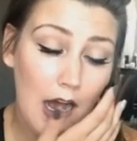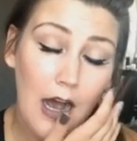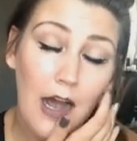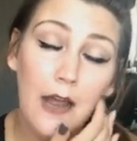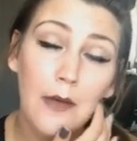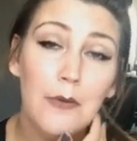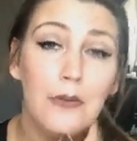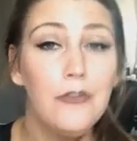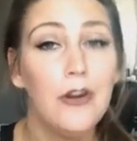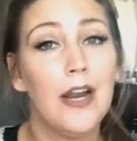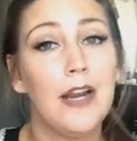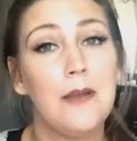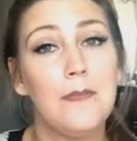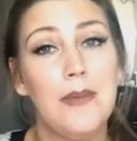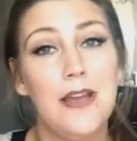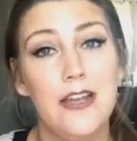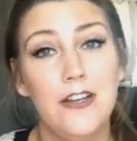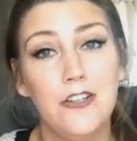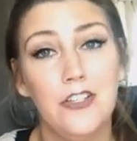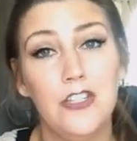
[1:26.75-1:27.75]
I would
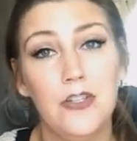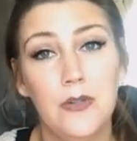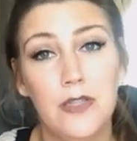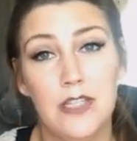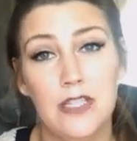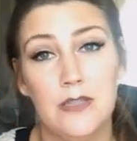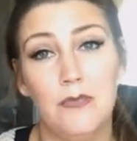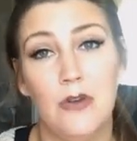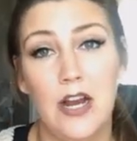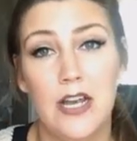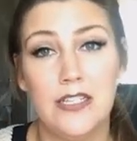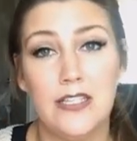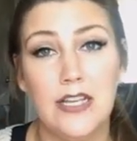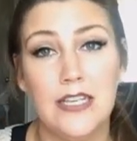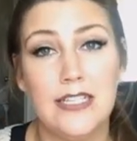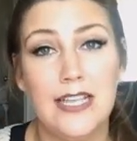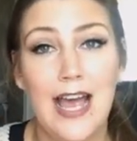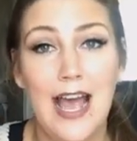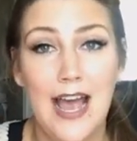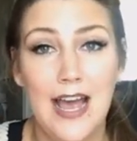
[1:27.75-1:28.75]
recommend doing this
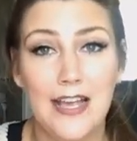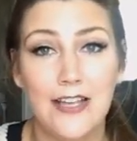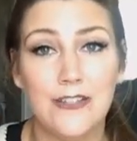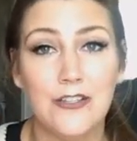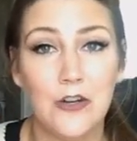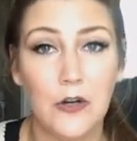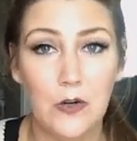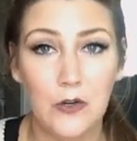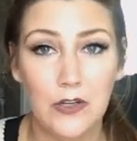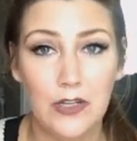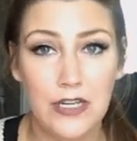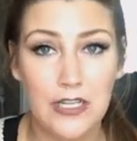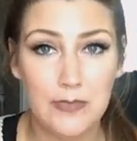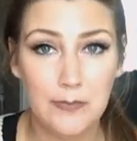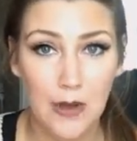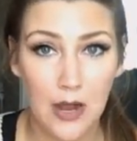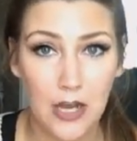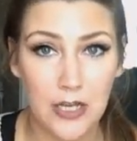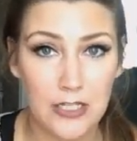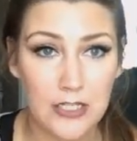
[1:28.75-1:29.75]
process as early as
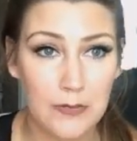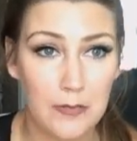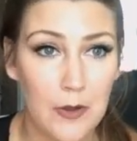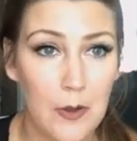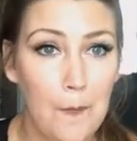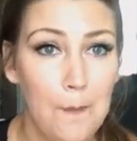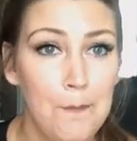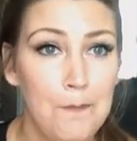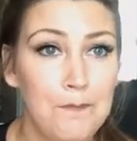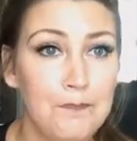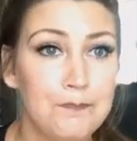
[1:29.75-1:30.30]
possible.